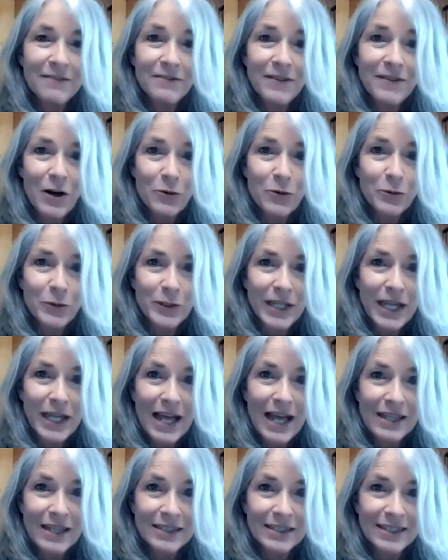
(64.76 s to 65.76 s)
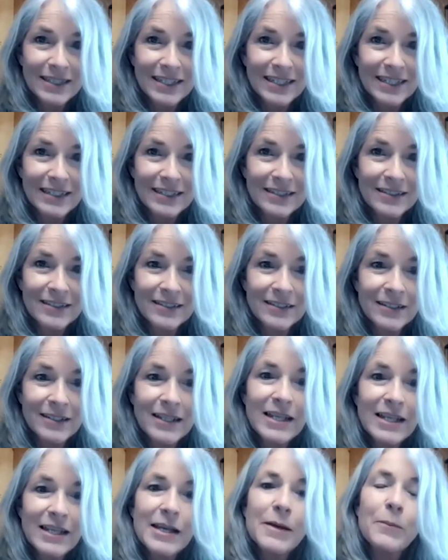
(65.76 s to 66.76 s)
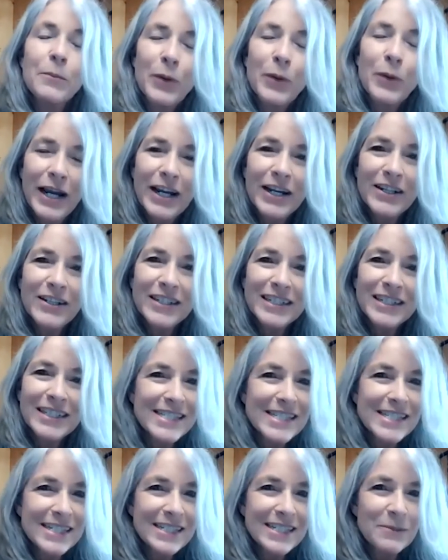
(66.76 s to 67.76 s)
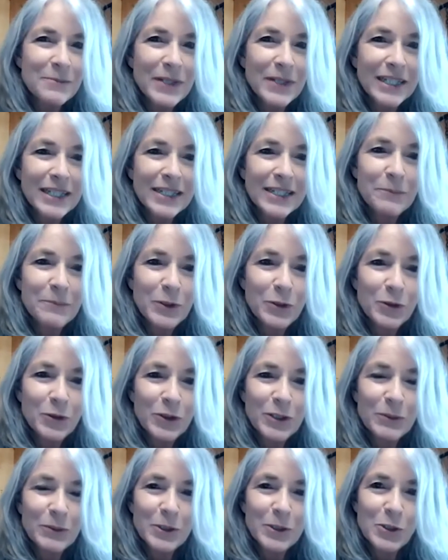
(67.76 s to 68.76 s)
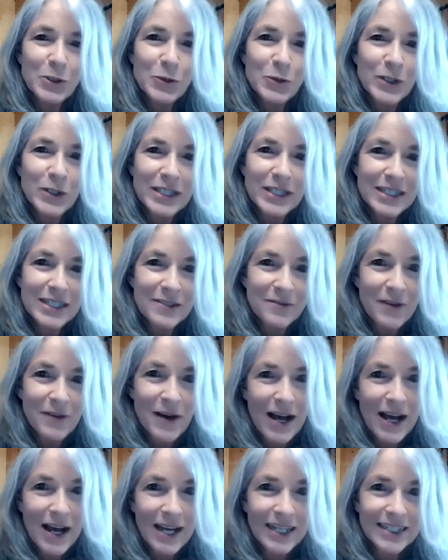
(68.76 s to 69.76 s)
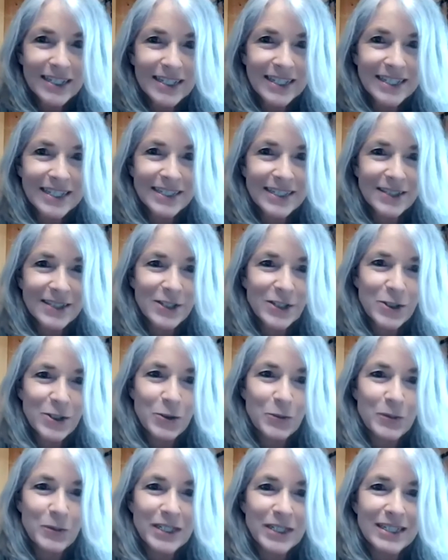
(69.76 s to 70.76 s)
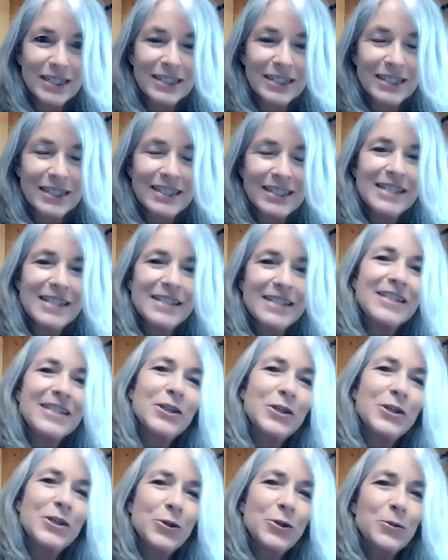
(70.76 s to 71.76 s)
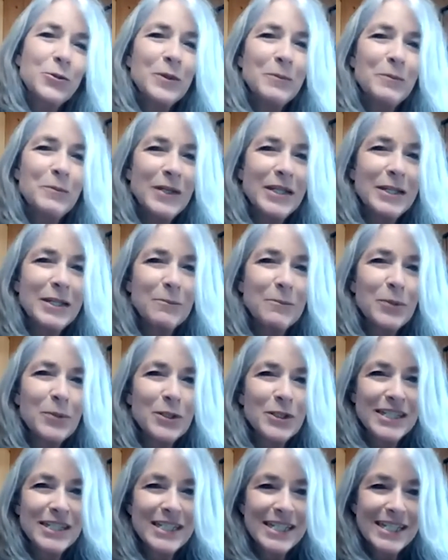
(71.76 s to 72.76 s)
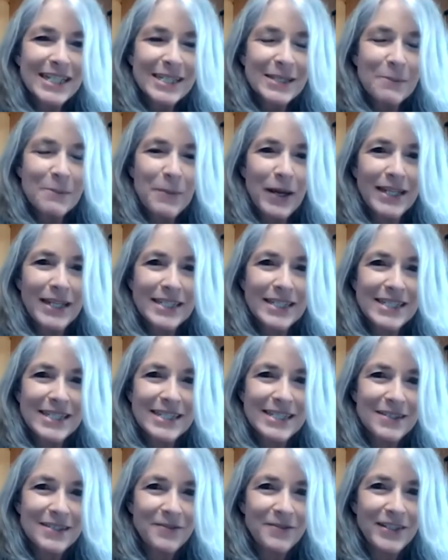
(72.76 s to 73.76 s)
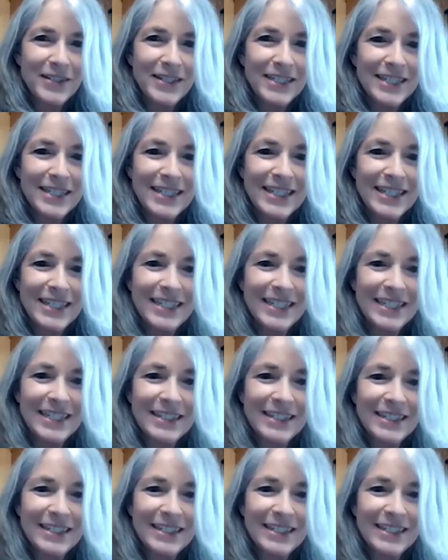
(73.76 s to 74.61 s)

of our reality. Prayer is intimate communion between the divine and the human. The human being participates in divinity,